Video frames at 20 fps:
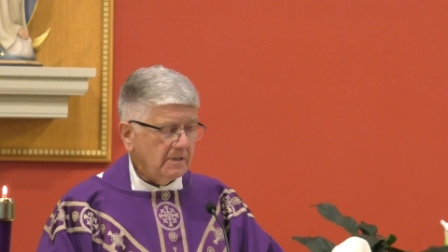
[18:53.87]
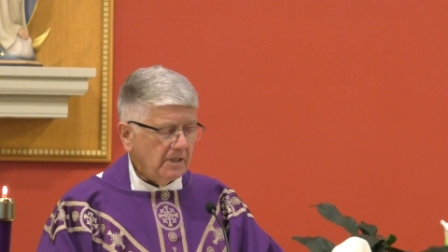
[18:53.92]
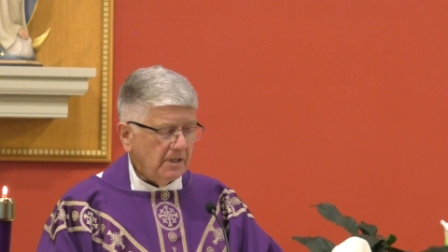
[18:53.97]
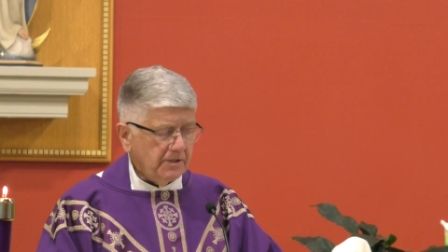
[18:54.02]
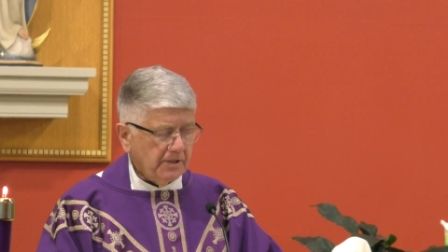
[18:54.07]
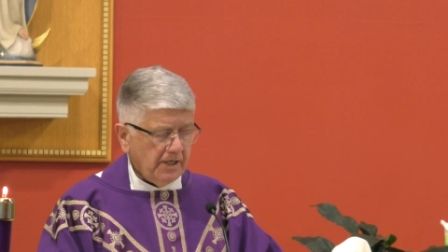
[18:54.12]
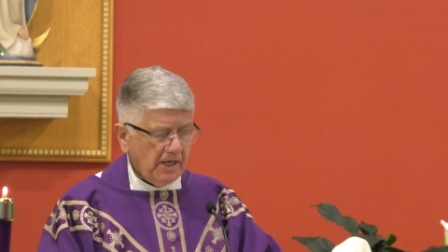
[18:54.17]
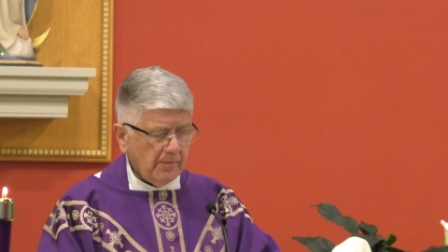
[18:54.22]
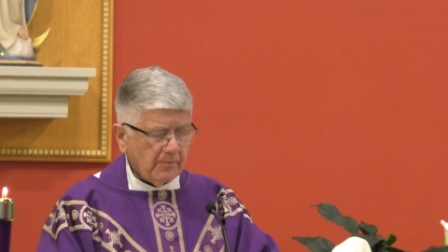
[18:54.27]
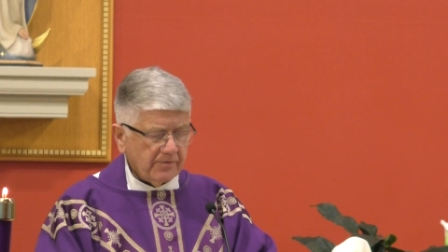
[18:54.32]
In
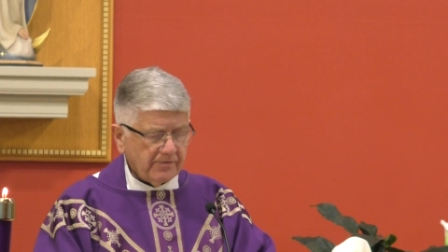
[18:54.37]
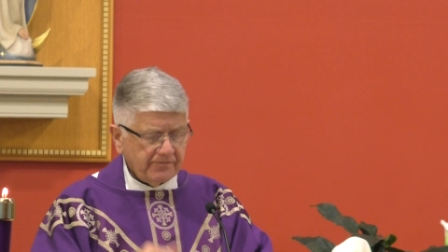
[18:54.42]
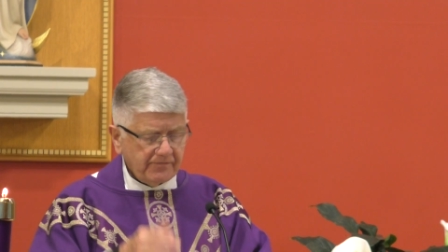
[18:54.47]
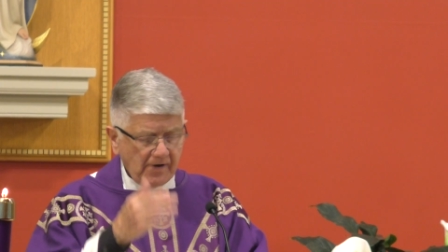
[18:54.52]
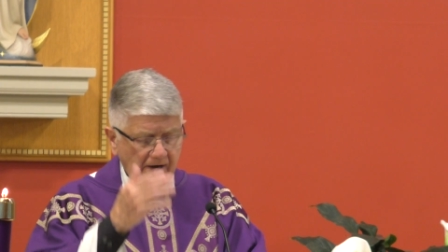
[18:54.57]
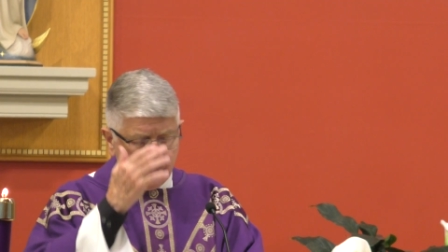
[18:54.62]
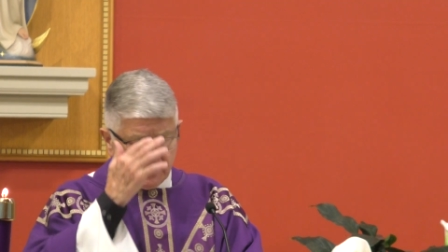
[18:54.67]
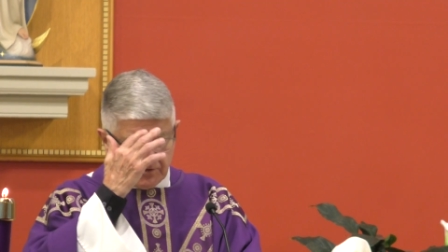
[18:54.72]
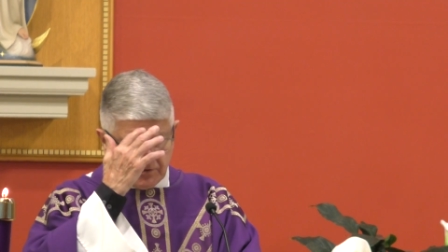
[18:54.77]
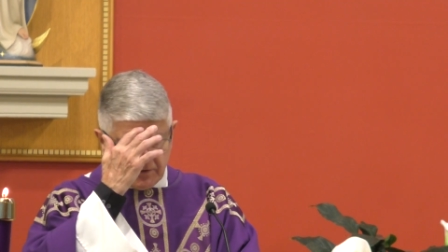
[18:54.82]
the name of the
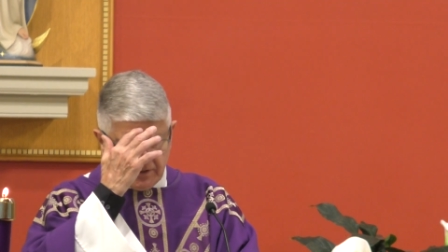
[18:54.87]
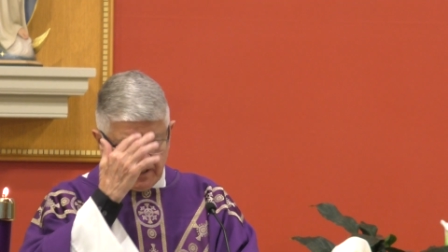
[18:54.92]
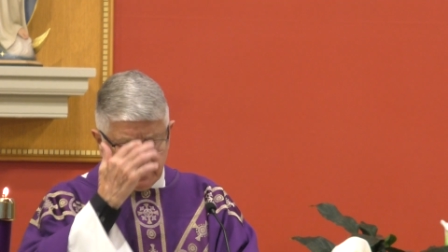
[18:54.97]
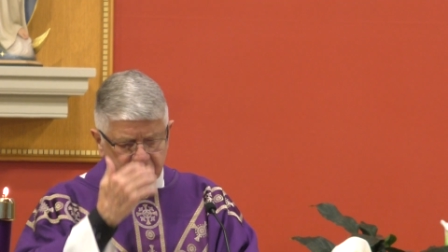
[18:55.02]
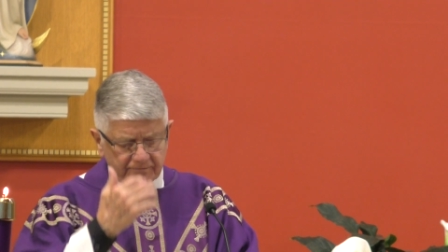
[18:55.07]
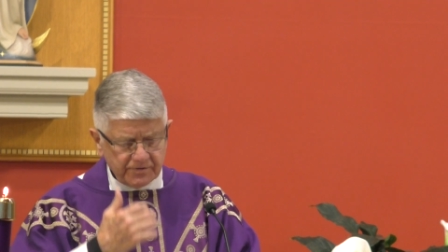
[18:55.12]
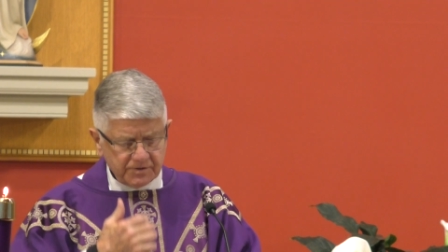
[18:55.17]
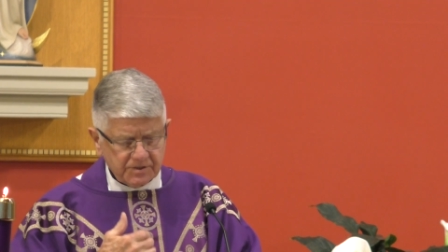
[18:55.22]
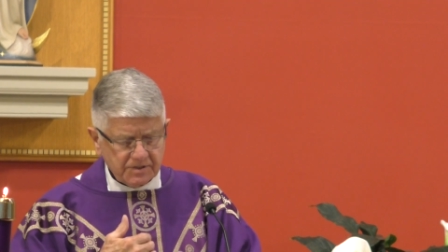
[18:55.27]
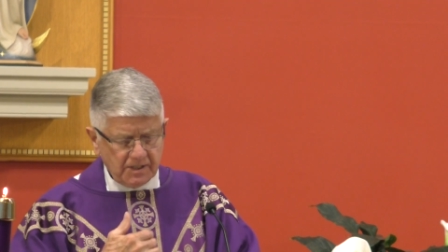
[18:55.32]
Father, and
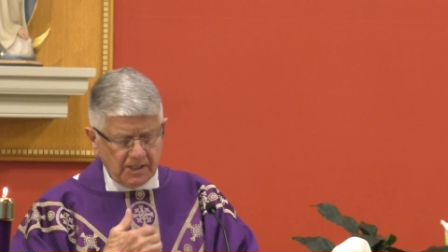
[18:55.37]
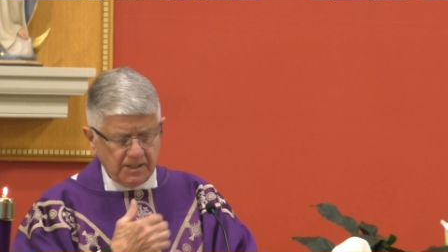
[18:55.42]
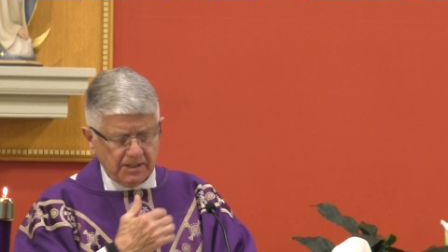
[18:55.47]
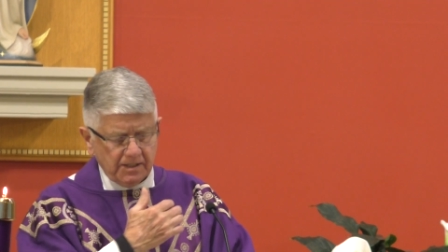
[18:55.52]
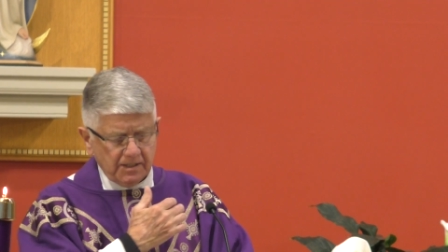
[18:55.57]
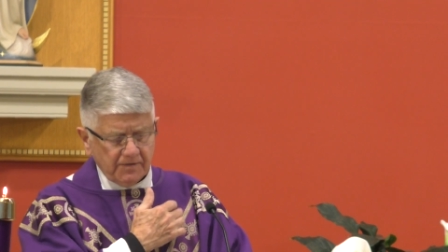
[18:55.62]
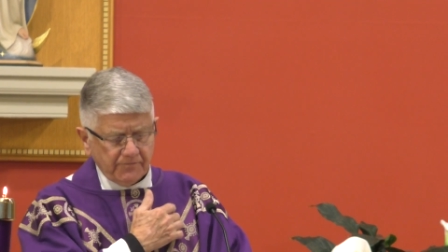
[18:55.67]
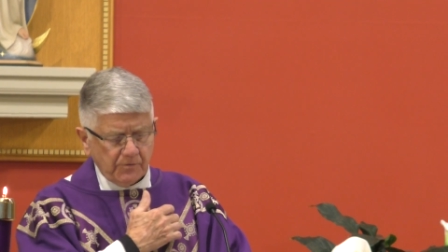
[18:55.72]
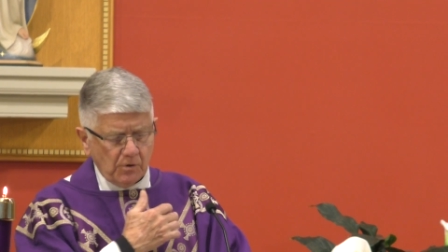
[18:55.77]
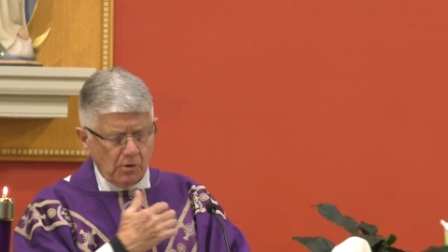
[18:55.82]
of the Son,
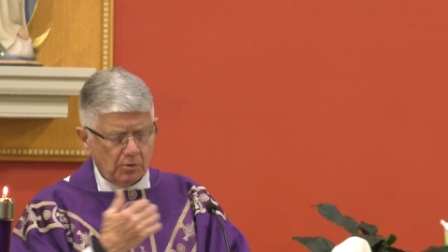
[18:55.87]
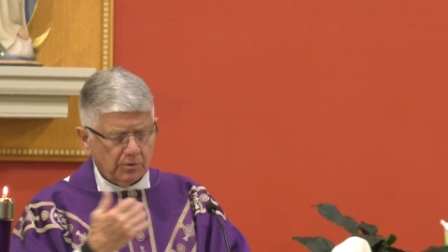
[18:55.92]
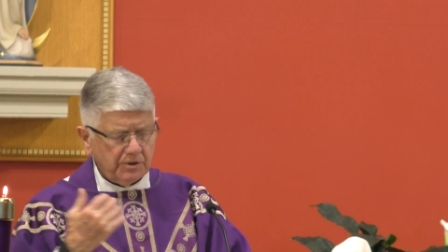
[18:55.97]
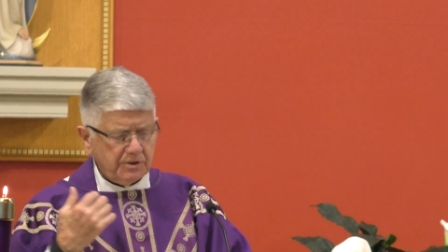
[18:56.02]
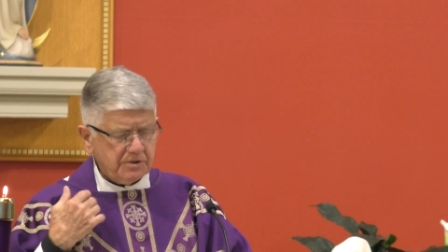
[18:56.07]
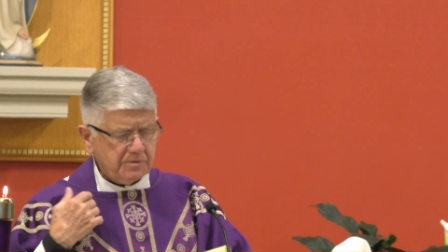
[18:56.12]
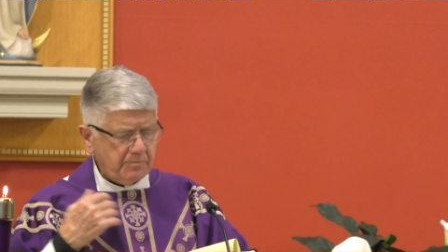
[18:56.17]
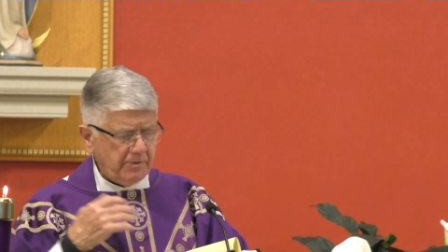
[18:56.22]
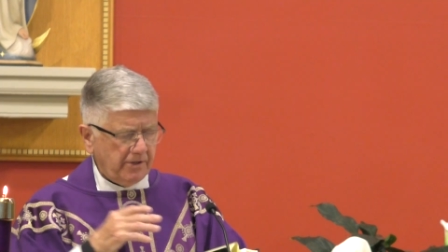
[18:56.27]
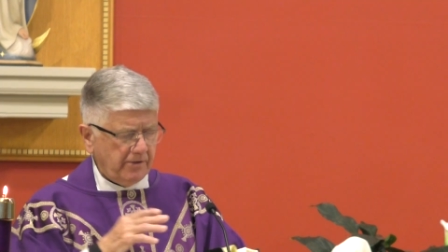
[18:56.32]
and of the Holy
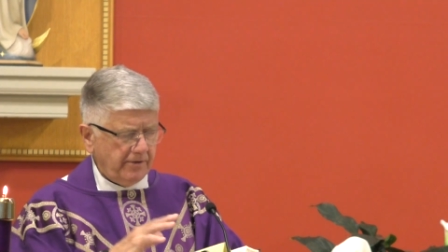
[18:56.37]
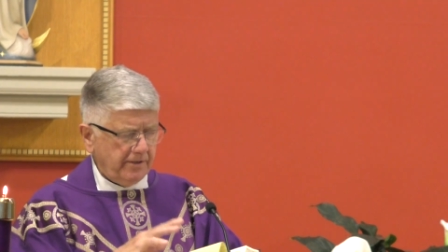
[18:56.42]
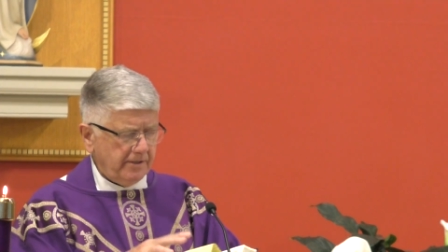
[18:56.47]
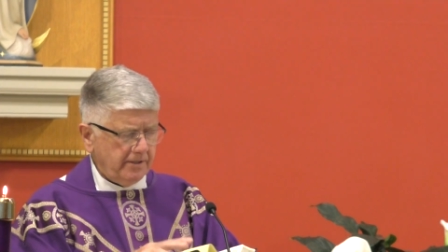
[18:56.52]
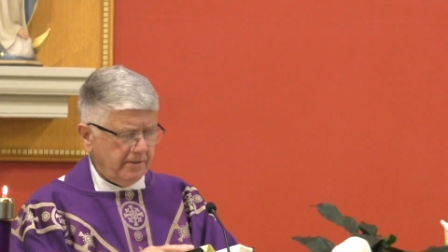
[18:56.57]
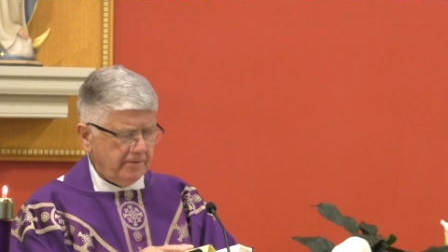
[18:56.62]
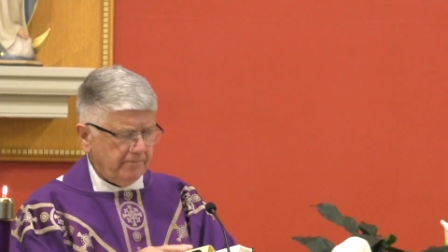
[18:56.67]
Spirit.